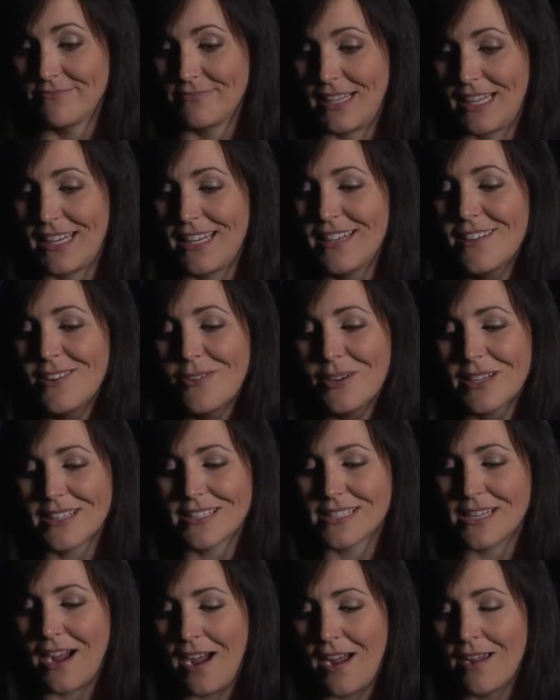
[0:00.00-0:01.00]
I didn't know it at the
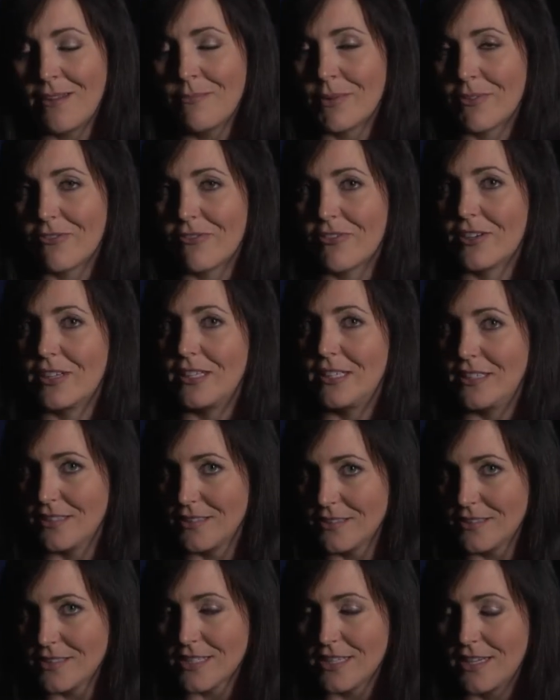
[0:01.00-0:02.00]
time, but for
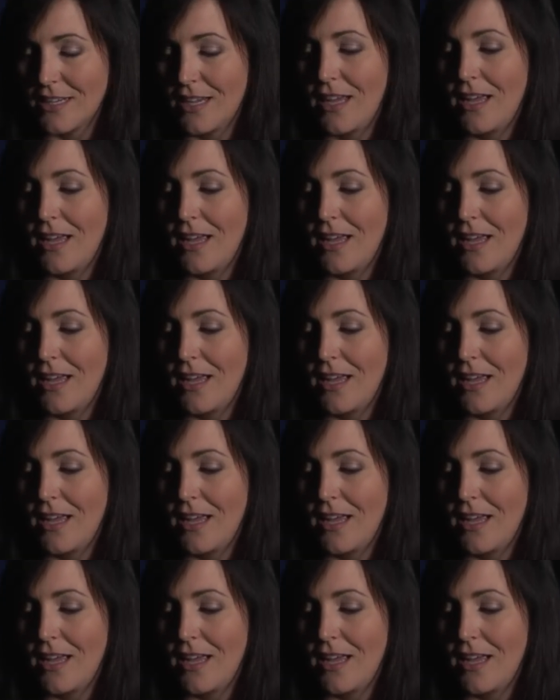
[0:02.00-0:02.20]
years,